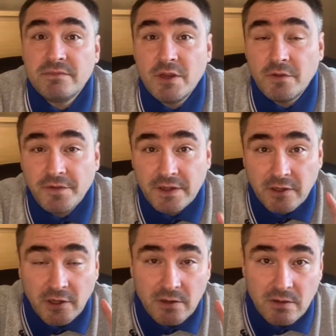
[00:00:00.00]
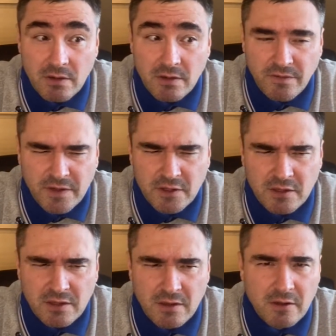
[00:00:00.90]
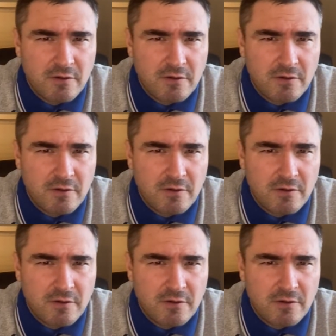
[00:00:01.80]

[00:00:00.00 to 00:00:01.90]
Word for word: you fill the uh, fill the uh,